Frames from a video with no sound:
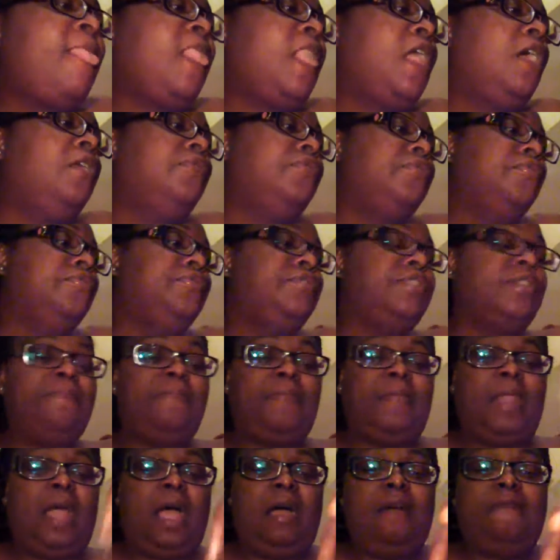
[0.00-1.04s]
Or through
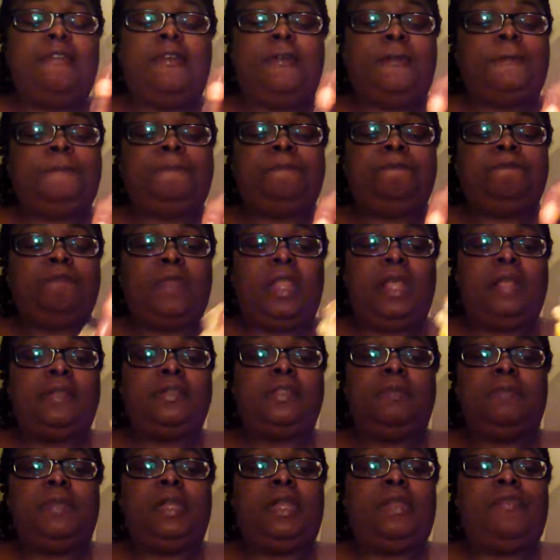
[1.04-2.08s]
some novel that
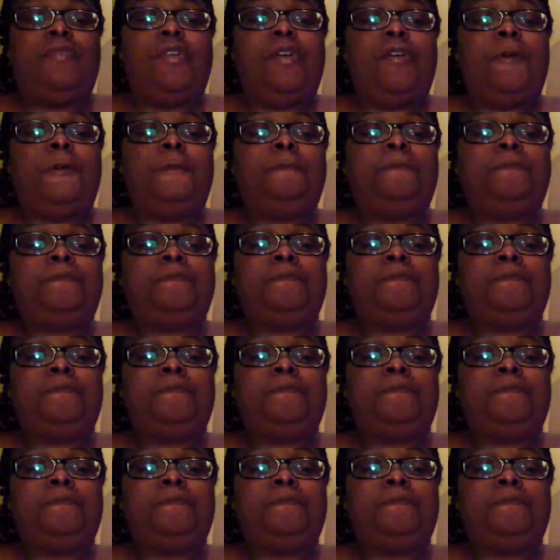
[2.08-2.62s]
somebody wrote.